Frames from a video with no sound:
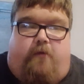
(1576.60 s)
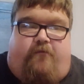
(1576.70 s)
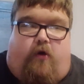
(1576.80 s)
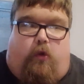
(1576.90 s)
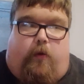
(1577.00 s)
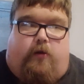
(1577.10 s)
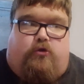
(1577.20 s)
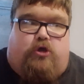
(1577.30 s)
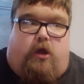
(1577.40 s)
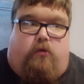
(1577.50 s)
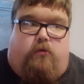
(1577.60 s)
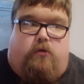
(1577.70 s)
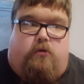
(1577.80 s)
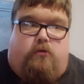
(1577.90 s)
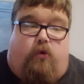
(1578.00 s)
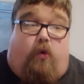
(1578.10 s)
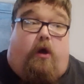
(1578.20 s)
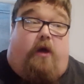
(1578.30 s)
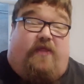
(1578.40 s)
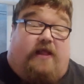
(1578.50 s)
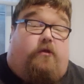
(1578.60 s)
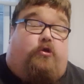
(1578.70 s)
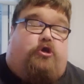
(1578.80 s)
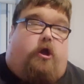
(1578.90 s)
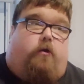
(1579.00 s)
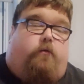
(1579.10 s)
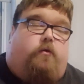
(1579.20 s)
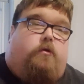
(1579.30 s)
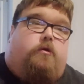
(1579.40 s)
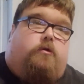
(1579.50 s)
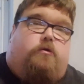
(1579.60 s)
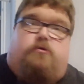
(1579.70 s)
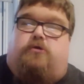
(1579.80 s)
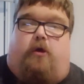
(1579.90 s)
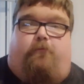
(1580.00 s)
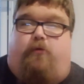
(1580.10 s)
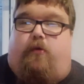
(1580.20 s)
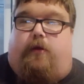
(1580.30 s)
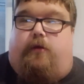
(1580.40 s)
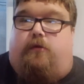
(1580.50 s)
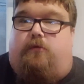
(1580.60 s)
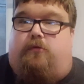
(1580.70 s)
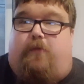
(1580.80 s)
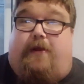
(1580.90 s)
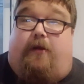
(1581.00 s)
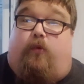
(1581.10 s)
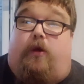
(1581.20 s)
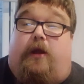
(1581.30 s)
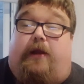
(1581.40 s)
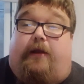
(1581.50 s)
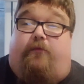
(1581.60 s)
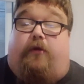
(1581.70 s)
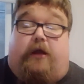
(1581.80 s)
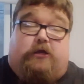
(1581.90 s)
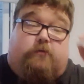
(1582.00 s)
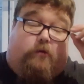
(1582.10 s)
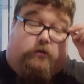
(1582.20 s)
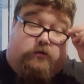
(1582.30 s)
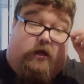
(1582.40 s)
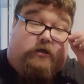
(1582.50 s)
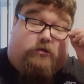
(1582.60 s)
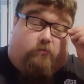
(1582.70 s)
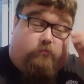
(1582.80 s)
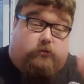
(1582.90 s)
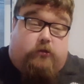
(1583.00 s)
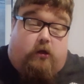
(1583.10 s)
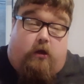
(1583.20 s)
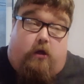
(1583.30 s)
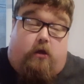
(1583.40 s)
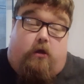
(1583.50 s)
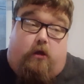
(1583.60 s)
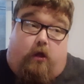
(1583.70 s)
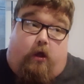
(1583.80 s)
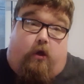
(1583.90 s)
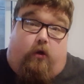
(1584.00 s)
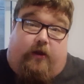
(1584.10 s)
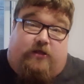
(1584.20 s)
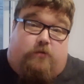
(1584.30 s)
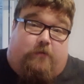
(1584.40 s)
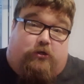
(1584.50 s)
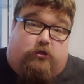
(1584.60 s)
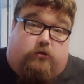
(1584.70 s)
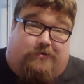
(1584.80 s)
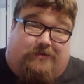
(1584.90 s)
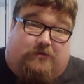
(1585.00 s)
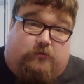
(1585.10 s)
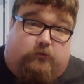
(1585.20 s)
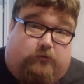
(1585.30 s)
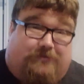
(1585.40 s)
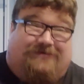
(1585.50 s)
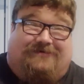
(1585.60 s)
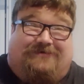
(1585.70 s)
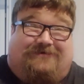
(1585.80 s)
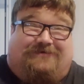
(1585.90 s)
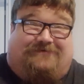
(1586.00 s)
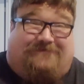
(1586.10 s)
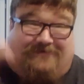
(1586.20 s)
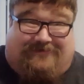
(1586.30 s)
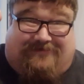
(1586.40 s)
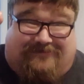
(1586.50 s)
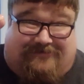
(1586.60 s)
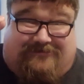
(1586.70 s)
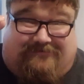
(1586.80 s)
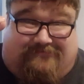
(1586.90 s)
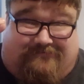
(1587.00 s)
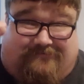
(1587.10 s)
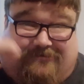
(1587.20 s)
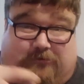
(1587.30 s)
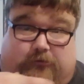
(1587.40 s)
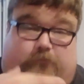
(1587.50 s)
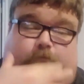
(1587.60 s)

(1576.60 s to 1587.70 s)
Final week of June, or the end of June. So probably, depending on how quickly it gets through customs, early to mid-July. Fingers crossed.